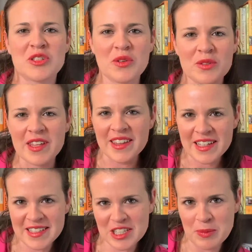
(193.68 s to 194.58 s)
So then
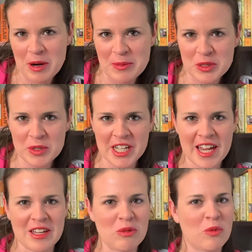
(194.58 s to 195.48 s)
these experiments were
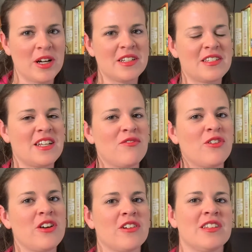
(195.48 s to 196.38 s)
taken one step
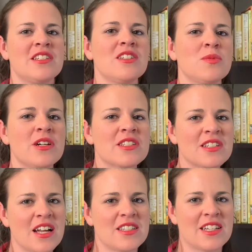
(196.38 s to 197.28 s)
further, and this is where it
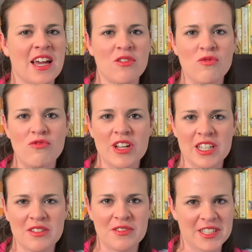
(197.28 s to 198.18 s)
starts to get
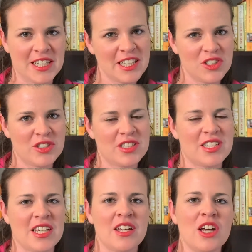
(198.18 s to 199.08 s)
really, really
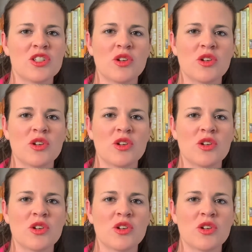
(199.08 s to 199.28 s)
interesting.